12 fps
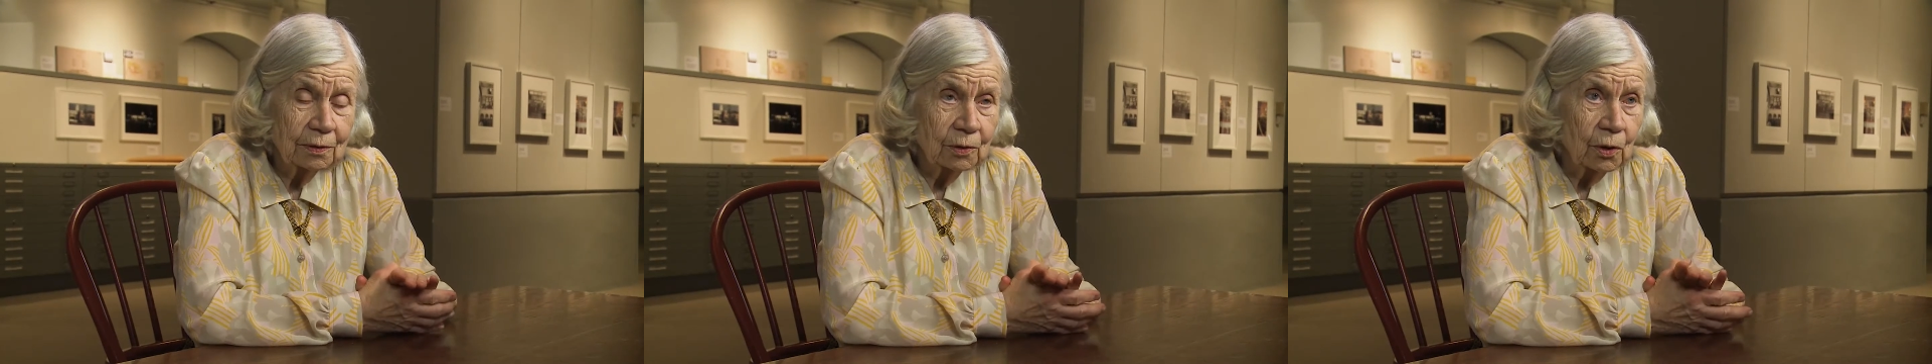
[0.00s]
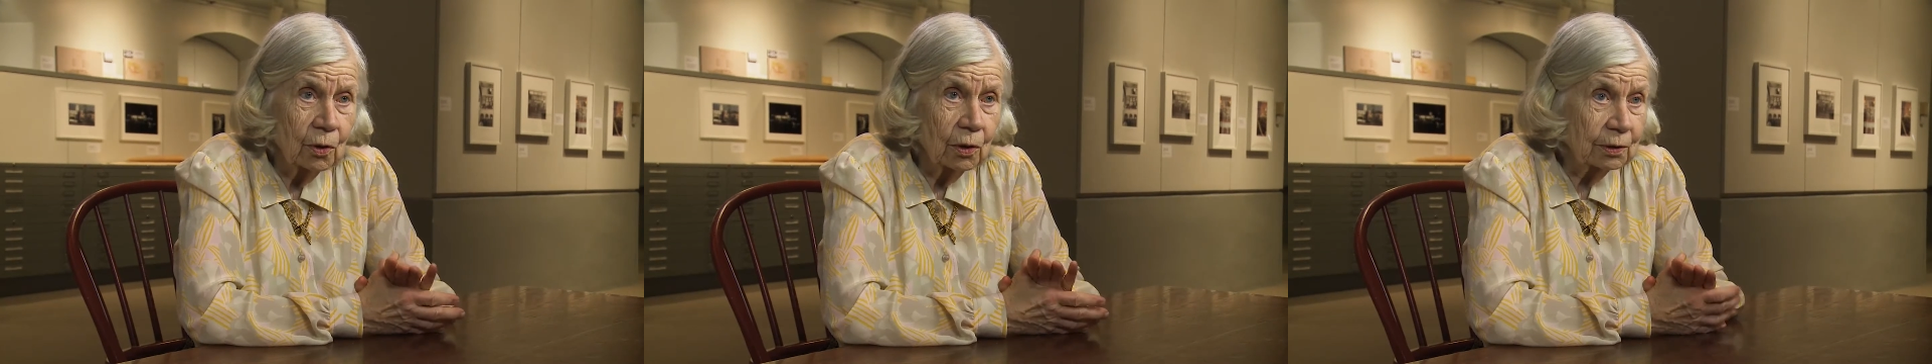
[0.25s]

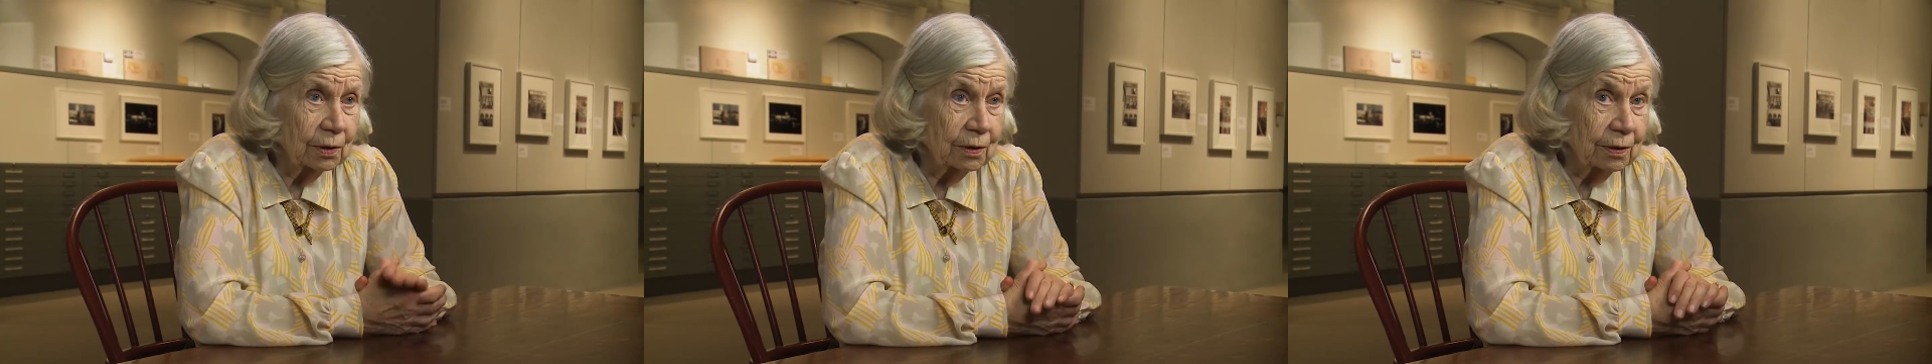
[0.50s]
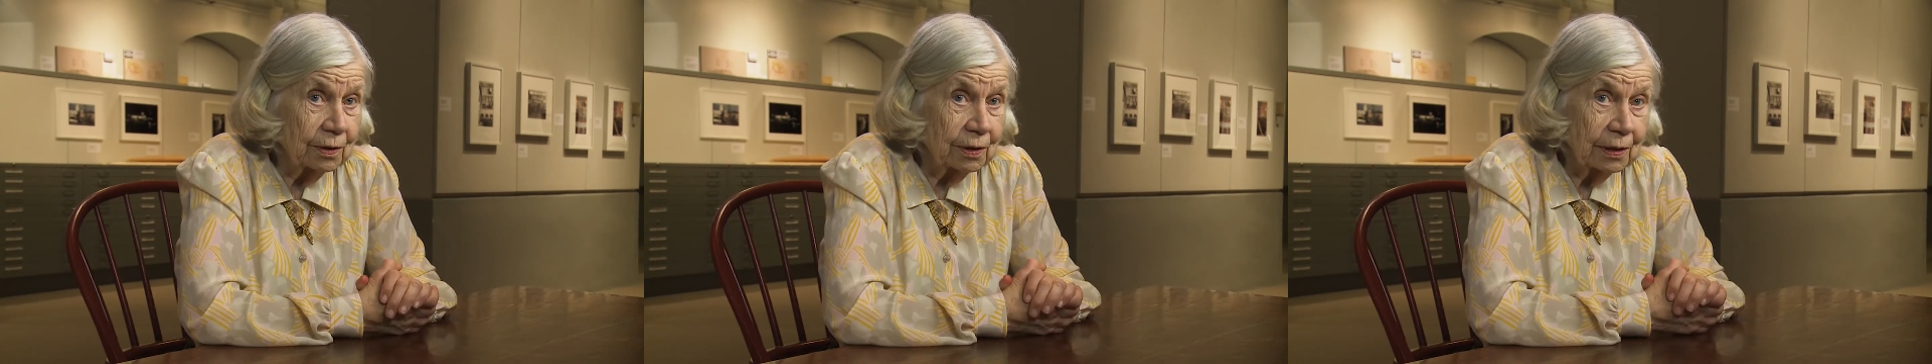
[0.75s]
called
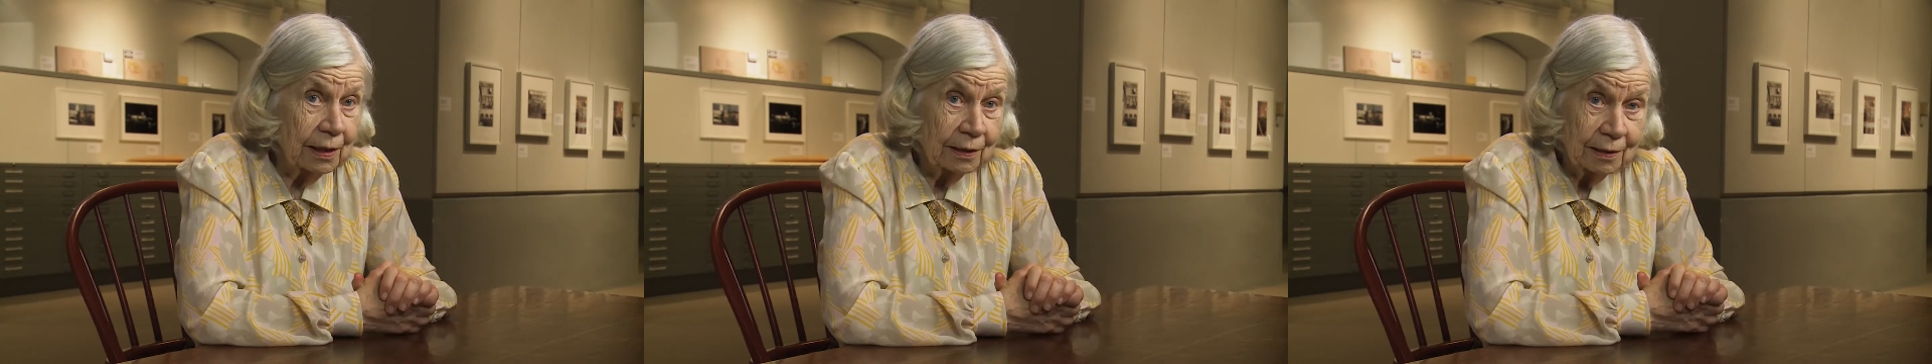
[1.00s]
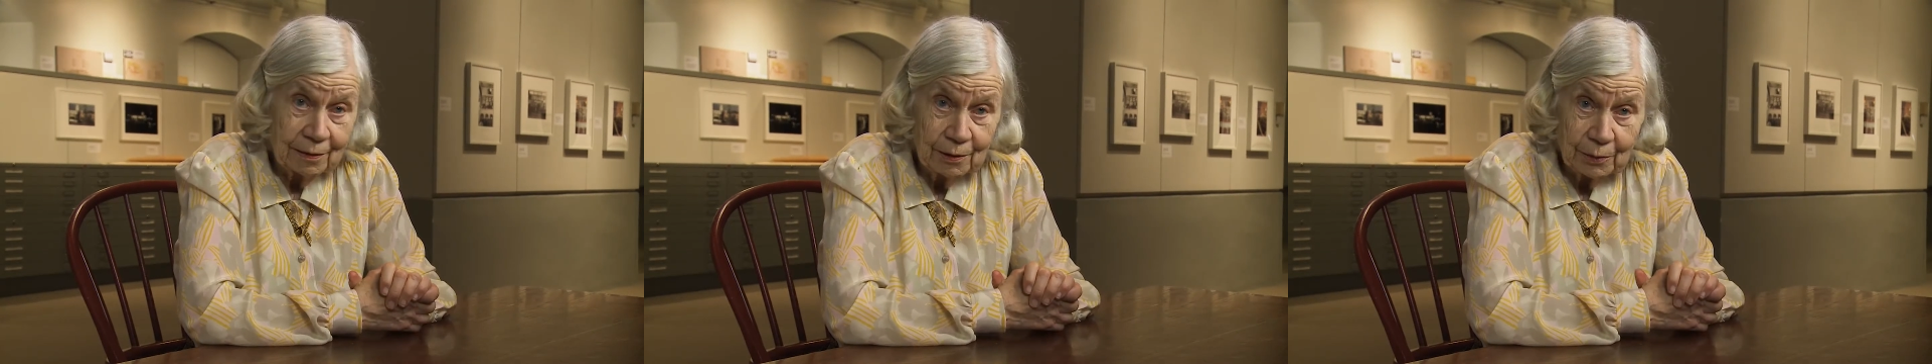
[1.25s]
the
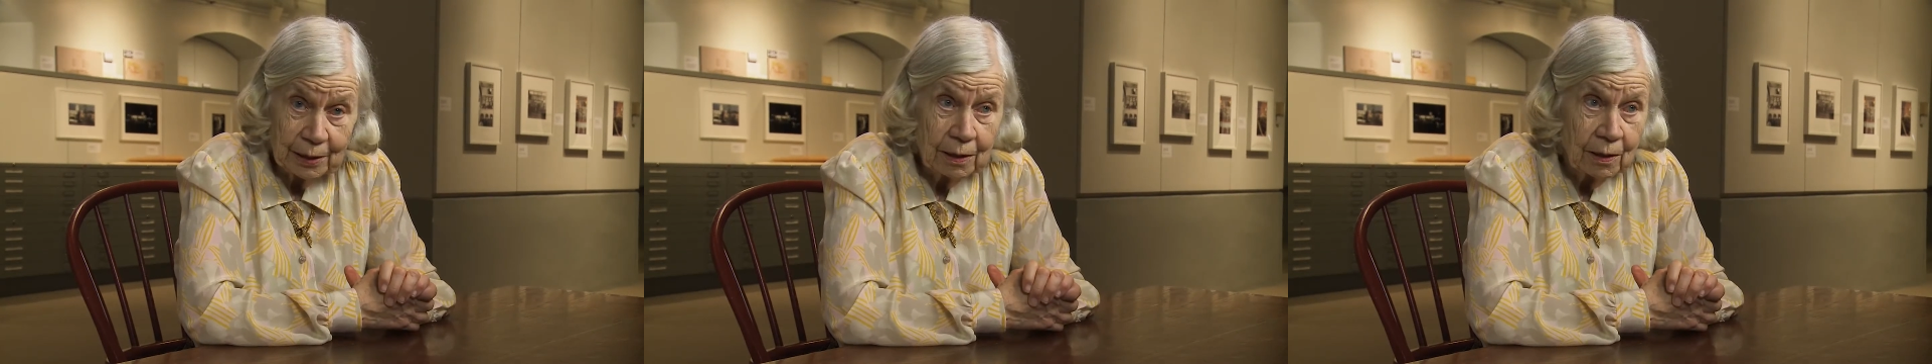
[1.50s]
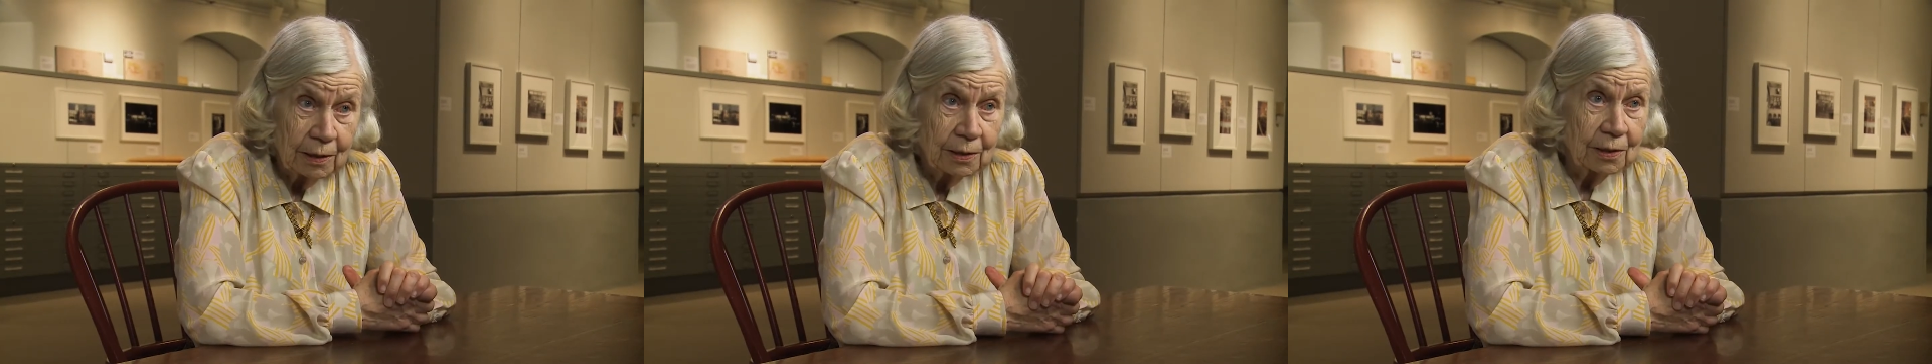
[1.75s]
Louis
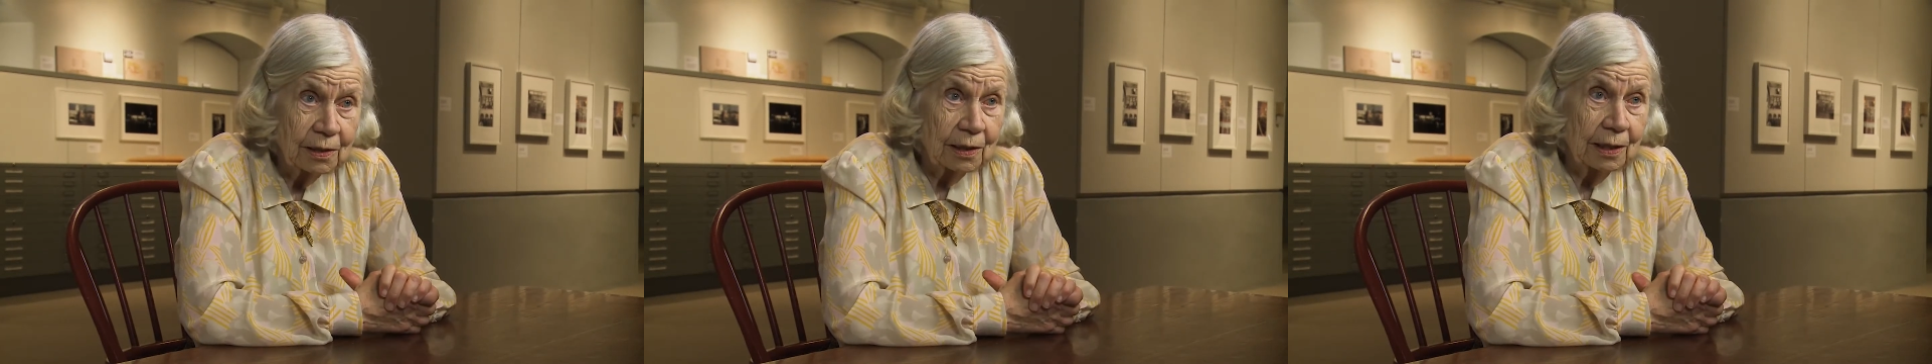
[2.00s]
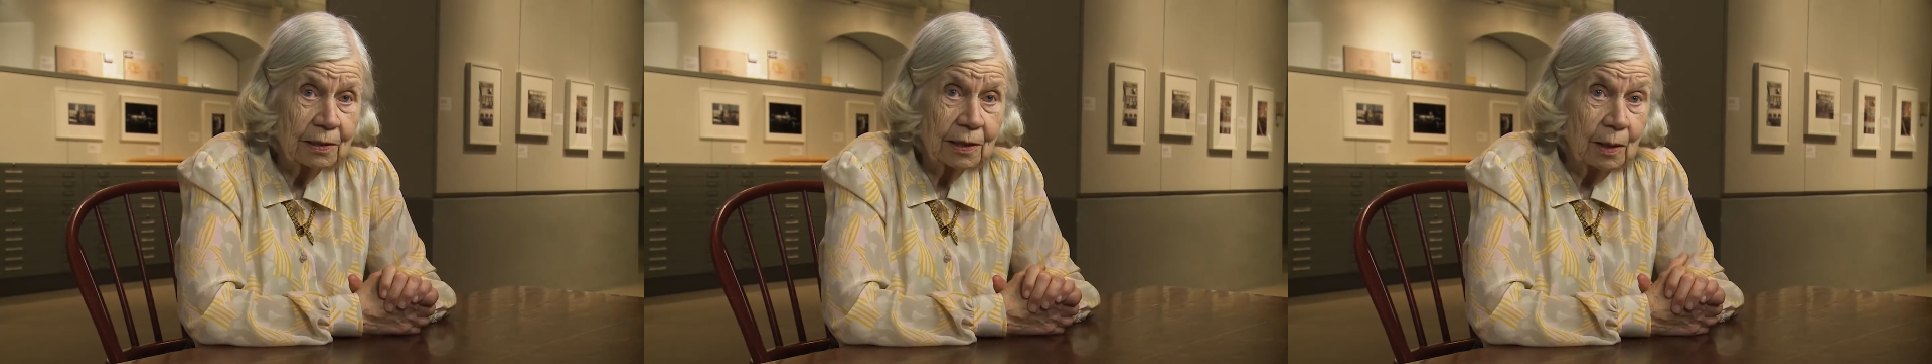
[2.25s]
Kahn's
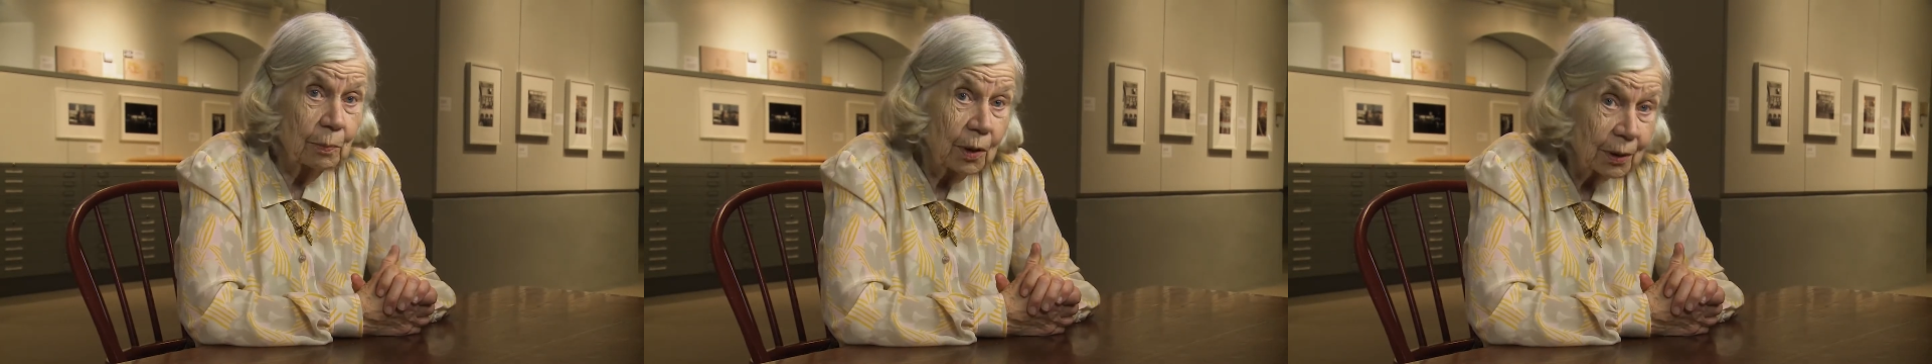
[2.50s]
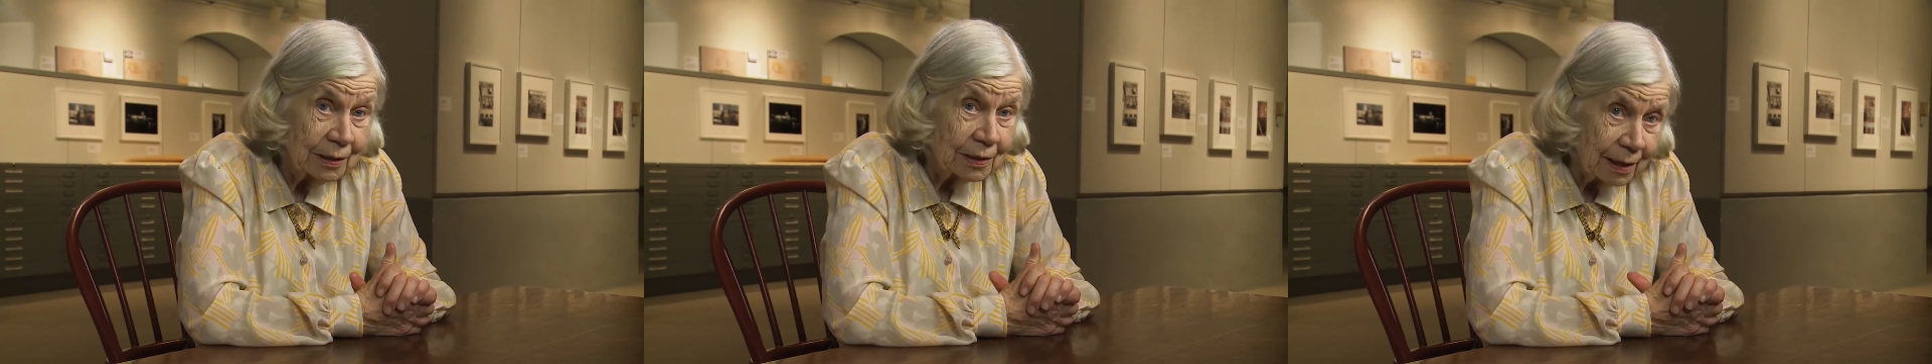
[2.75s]
landscape
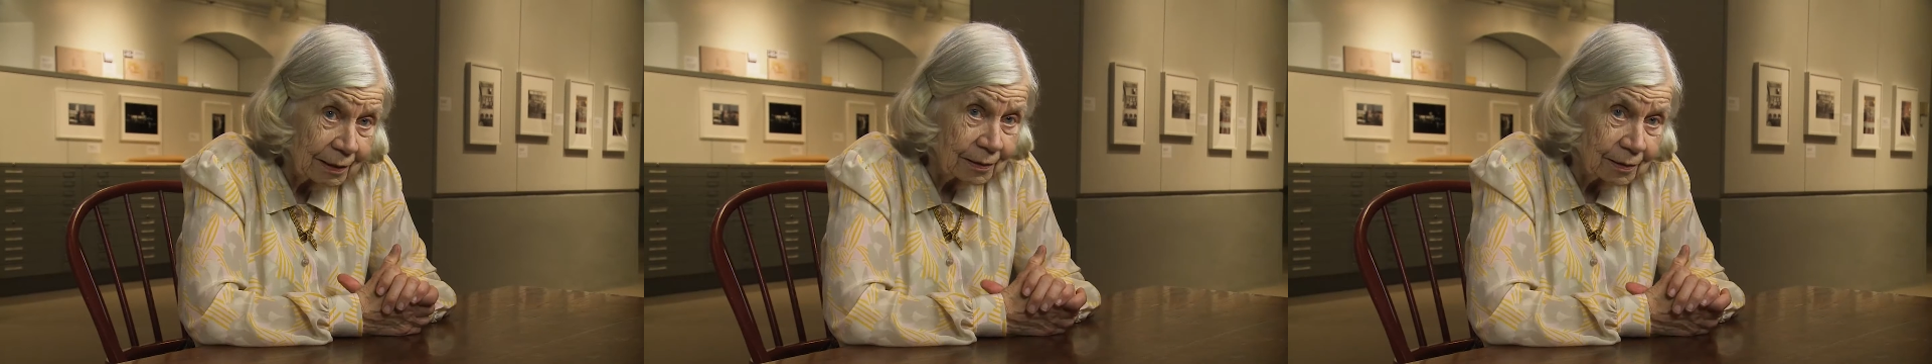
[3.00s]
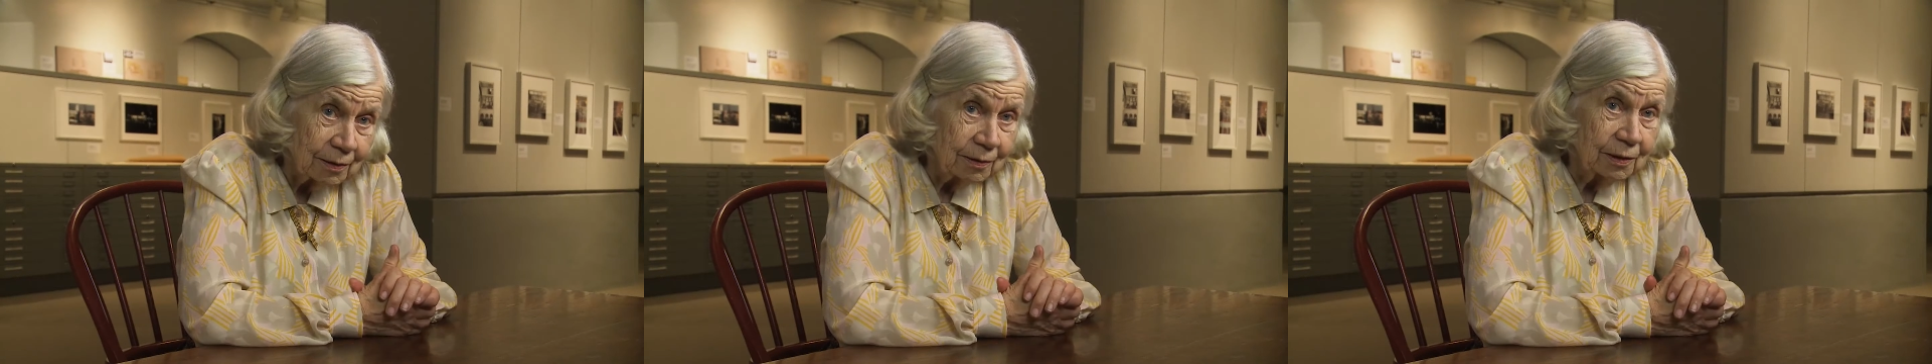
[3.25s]
architect